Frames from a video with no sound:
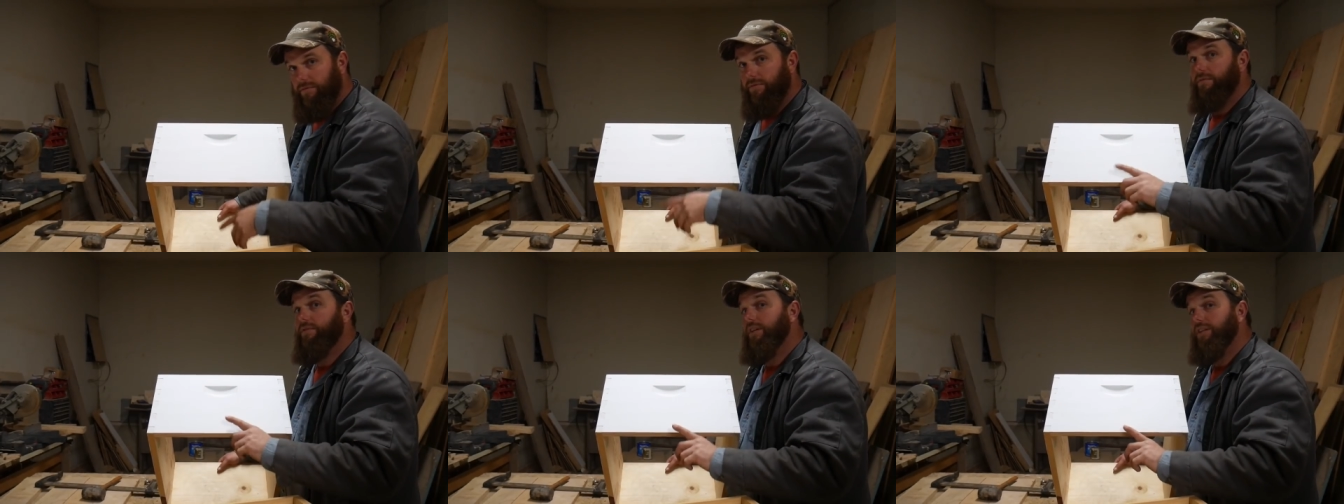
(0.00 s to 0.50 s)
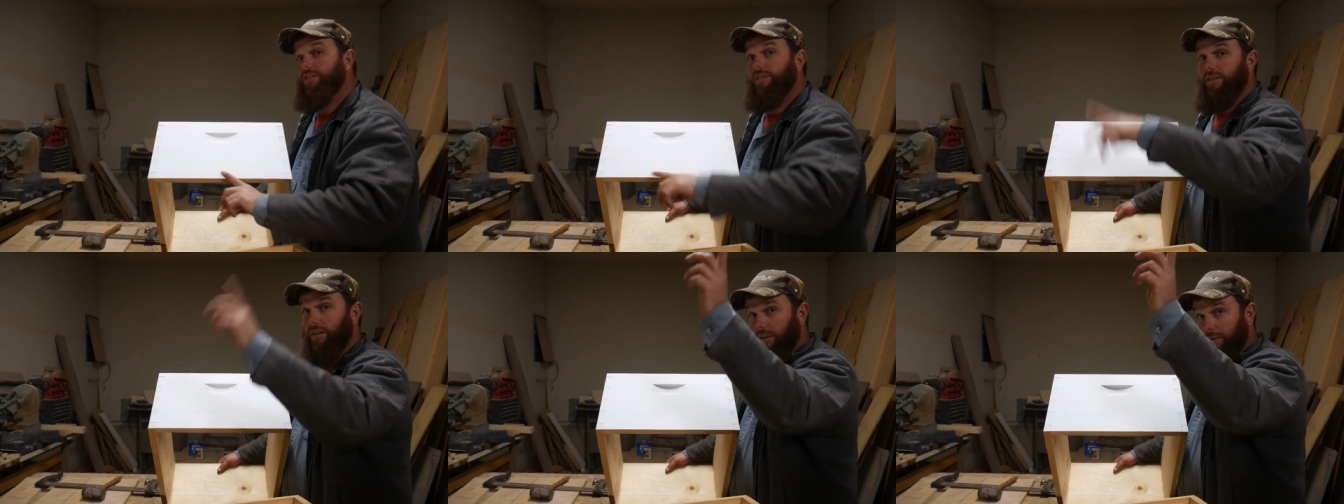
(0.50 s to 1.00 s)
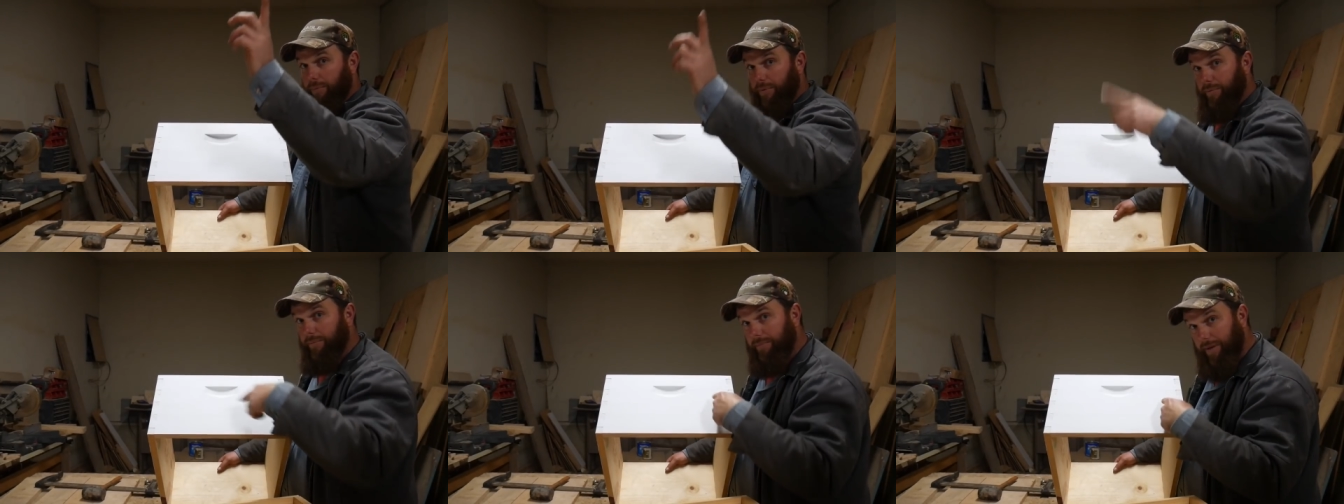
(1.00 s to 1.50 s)
because she's only
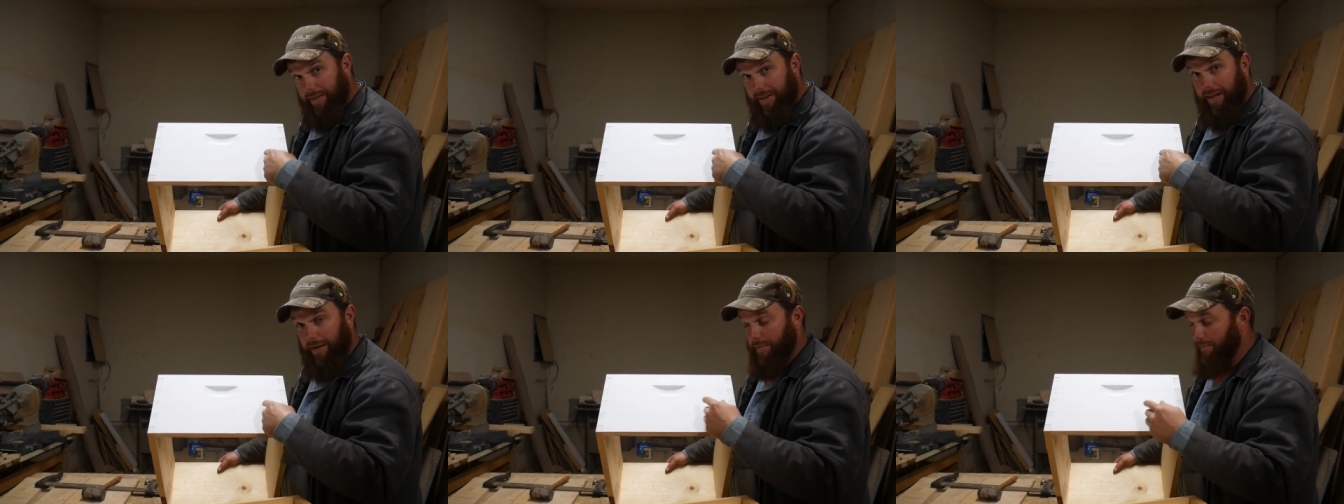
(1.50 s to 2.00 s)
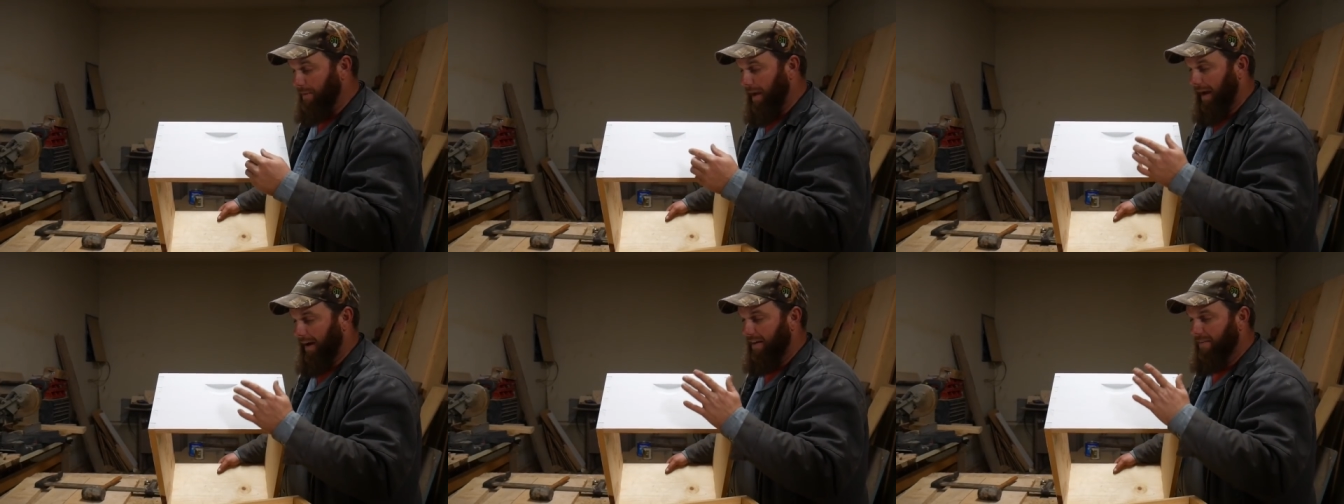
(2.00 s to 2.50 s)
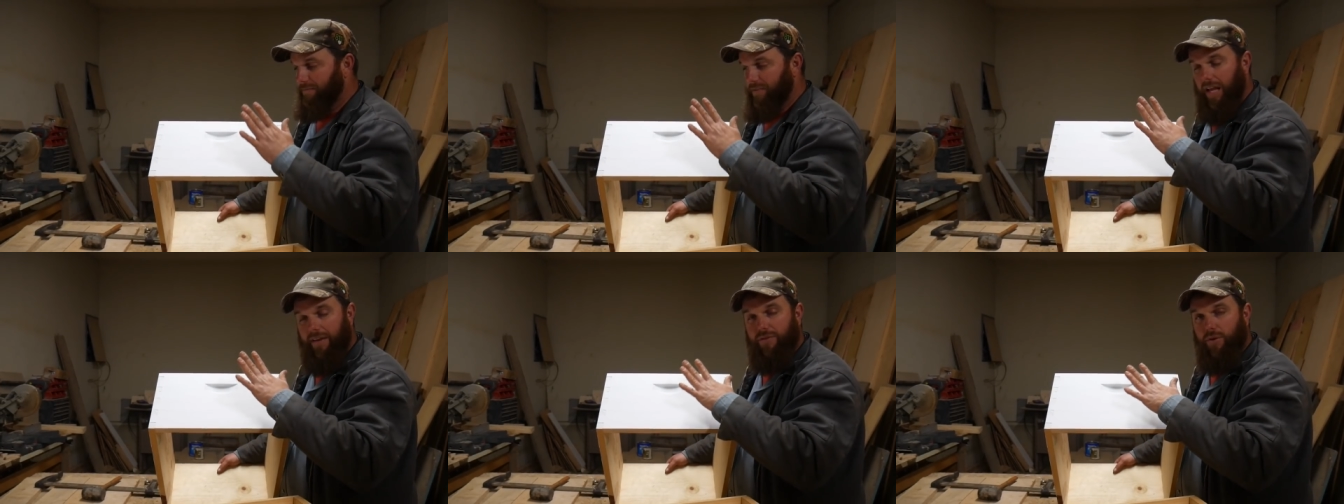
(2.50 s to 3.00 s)
boom and then coming back.
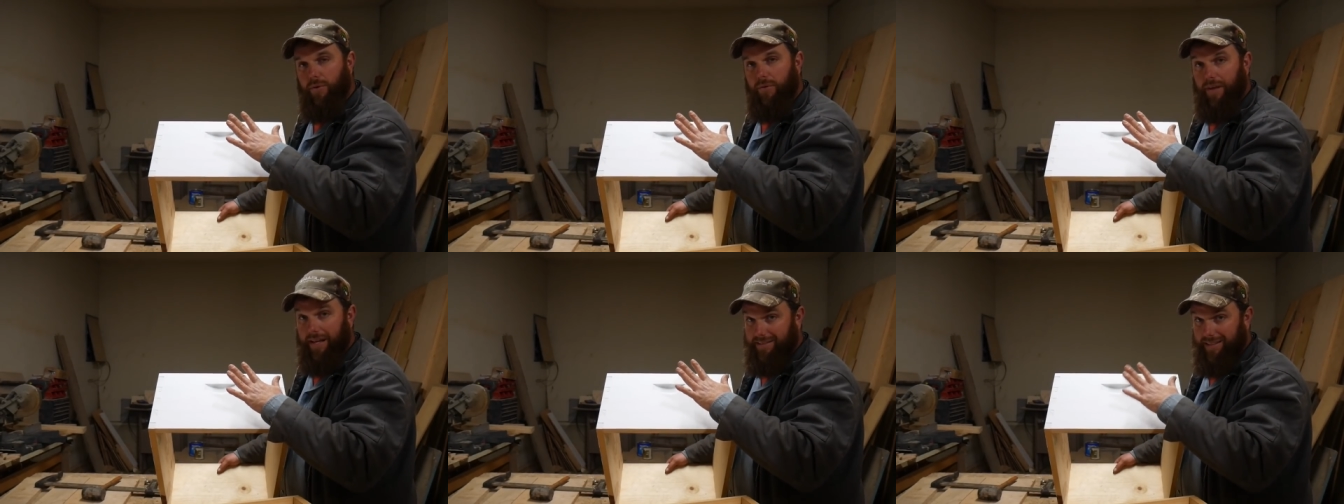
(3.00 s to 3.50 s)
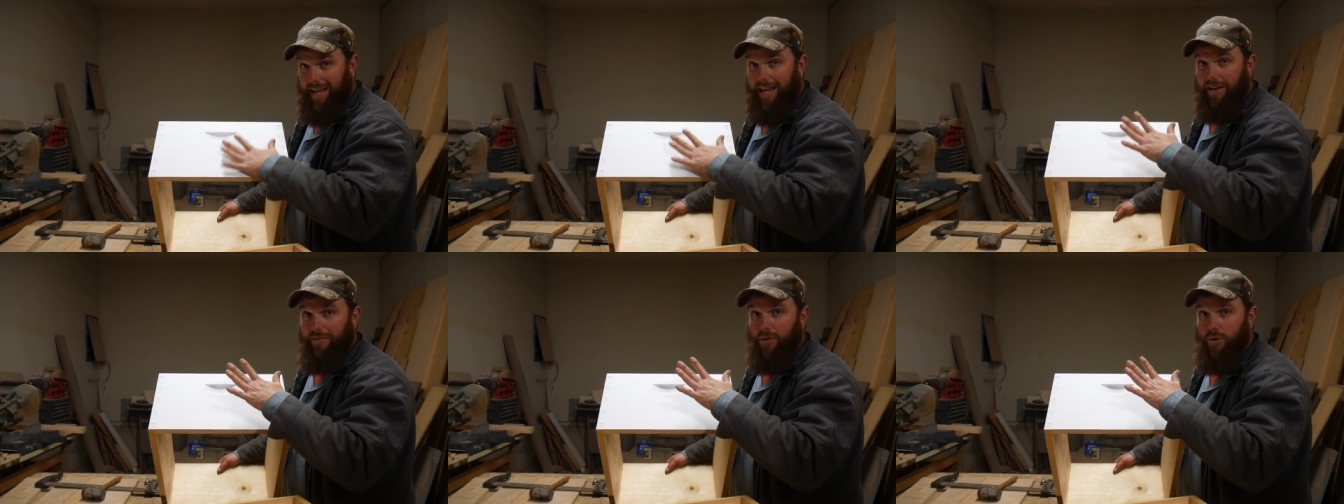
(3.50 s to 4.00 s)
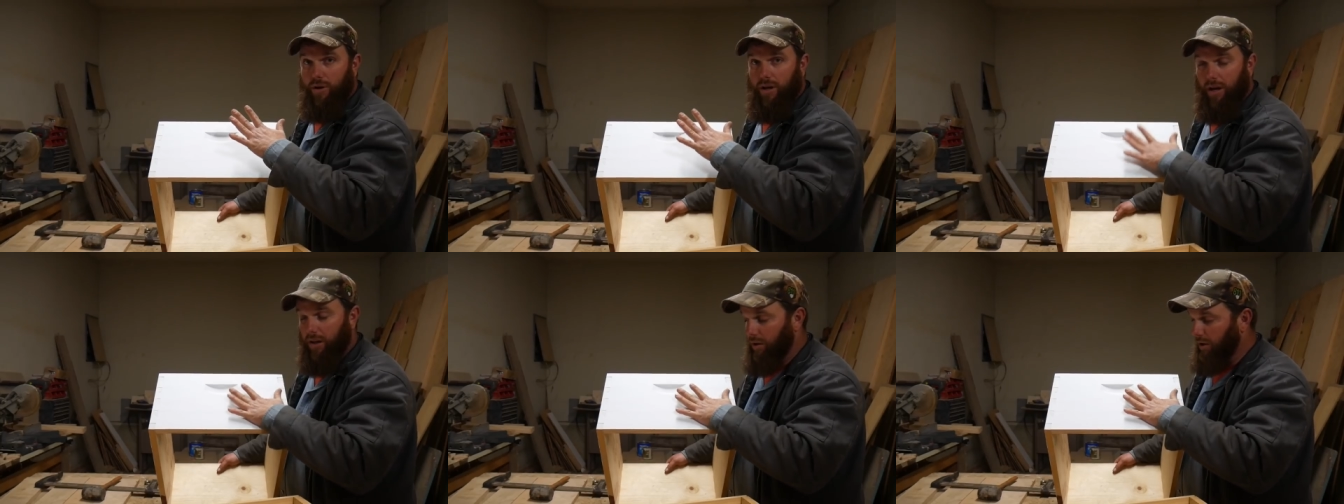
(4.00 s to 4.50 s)
If you, they say if you
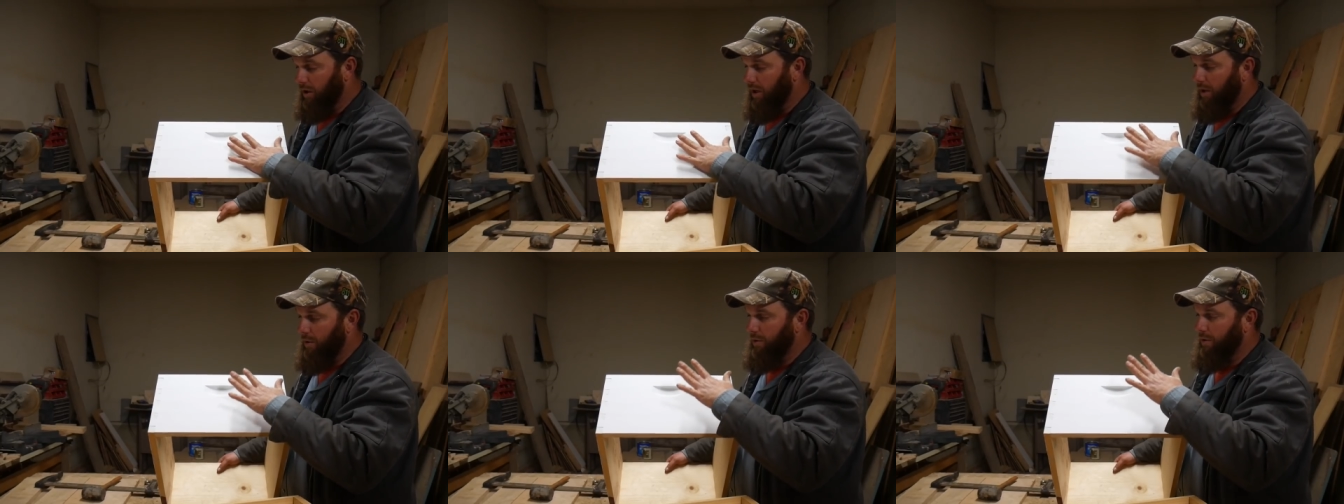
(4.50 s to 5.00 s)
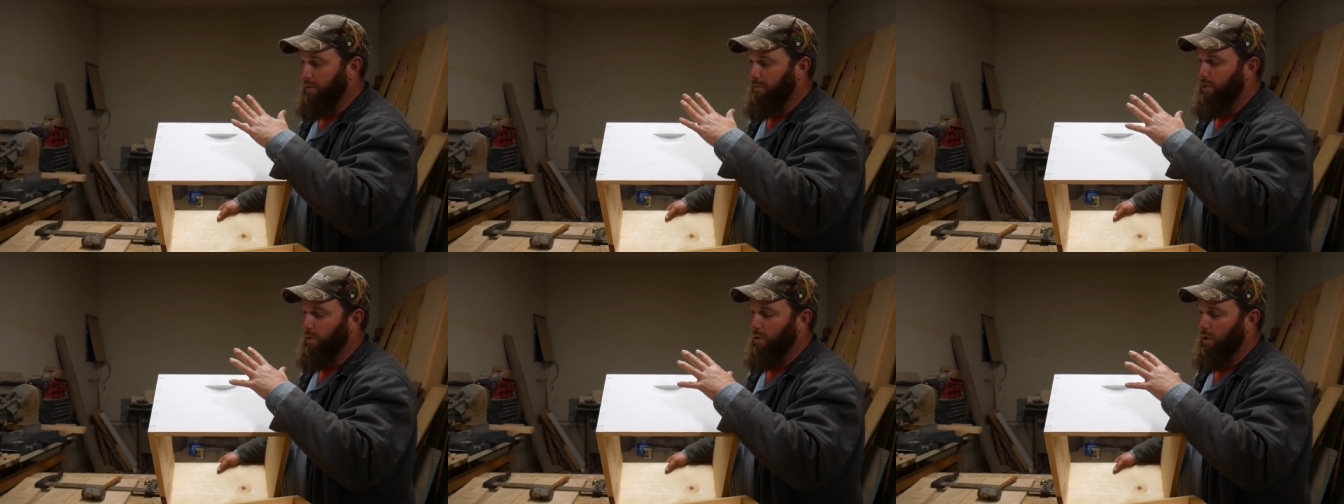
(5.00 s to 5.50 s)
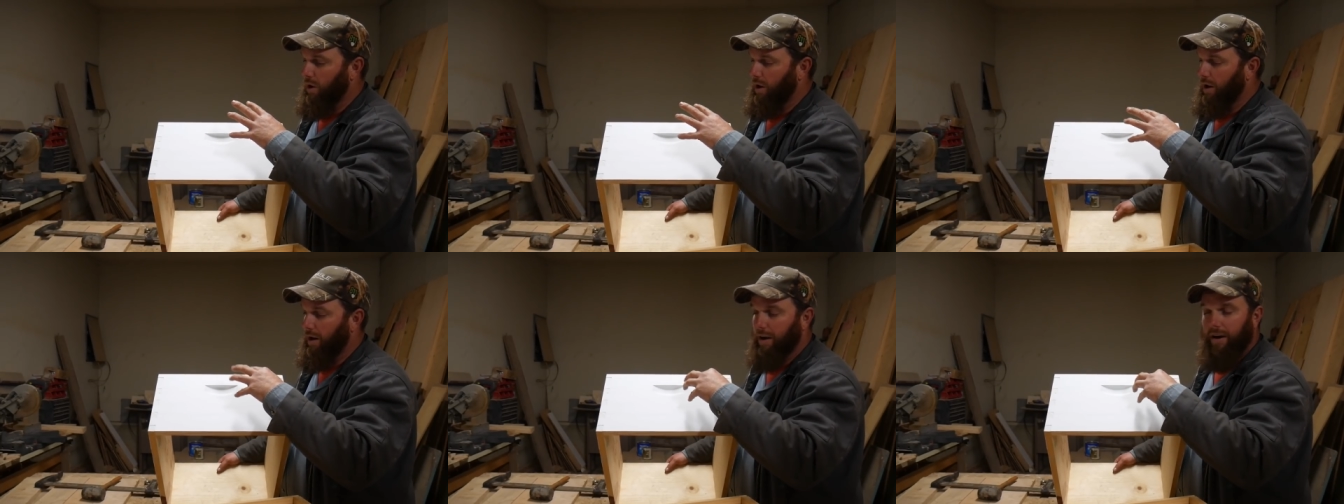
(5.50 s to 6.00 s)
color code them
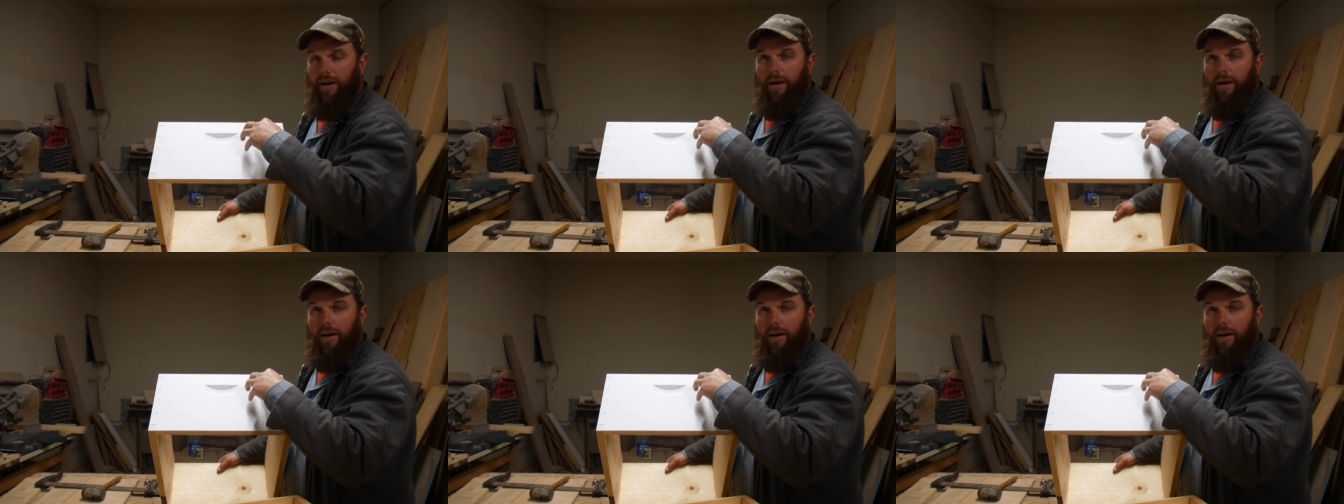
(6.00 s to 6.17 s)
or